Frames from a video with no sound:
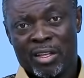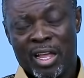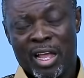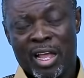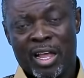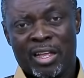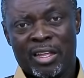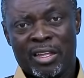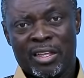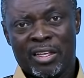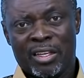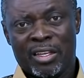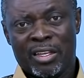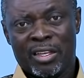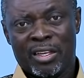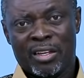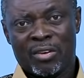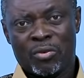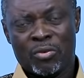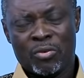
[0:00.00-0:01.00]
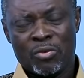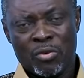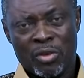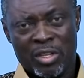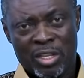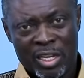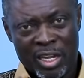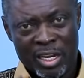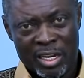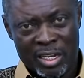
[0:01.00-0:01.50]
Ah, oh,
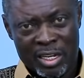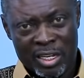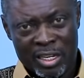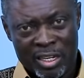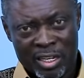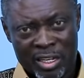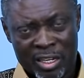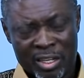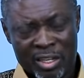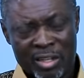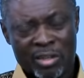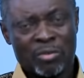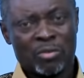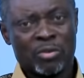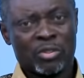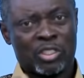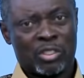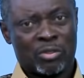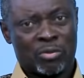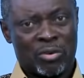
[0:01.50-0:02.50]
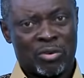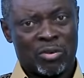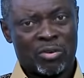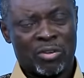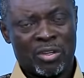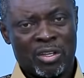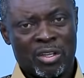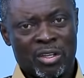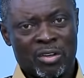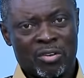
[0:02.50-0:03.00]
hear me, or two,
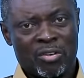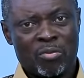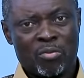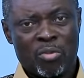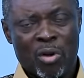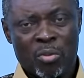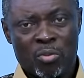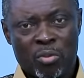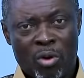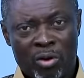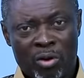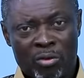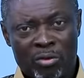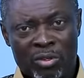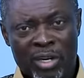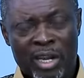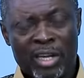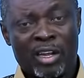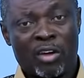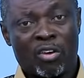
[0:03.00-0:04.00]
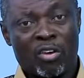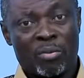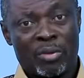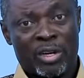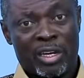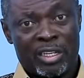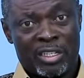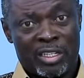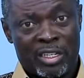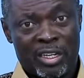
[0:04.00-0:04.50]
or Bob one another
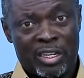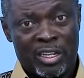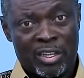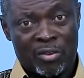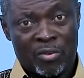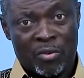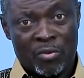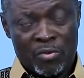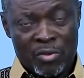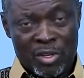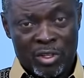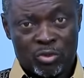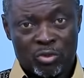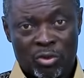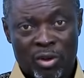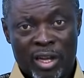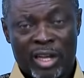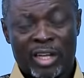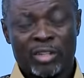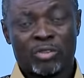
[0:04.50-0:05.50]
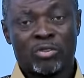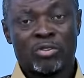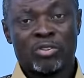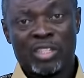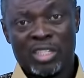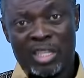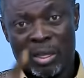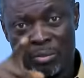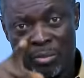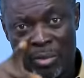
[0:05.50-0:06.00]
comedy, or we shall catch you
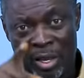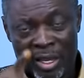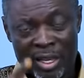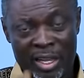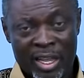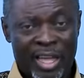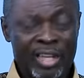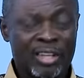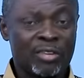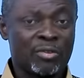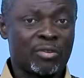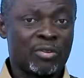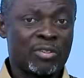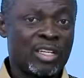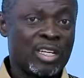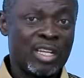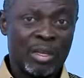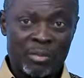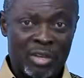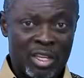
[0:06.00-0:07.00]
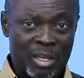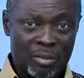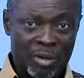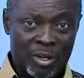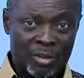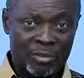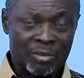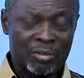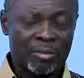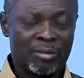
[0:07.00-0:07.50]
saying Yambe. I don't think I'm in your
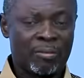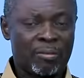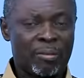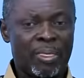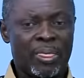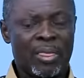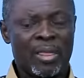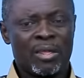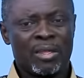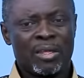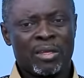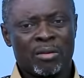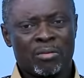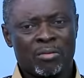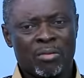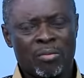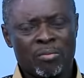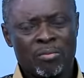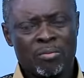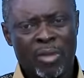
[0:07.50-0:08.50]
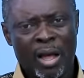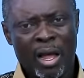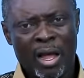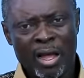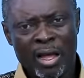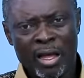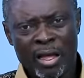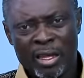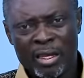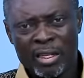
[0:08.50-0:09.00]
manner. Mamma,
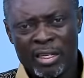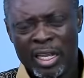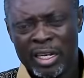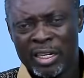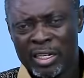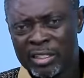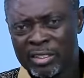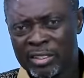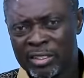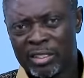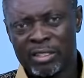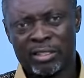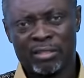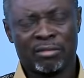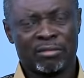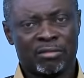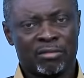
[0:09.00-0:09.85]
Yeninti,